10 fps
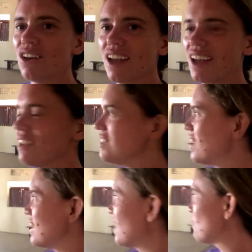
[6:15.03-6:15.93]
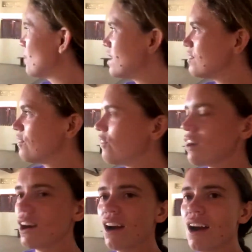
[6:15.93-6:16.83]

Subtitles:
And I can't wait for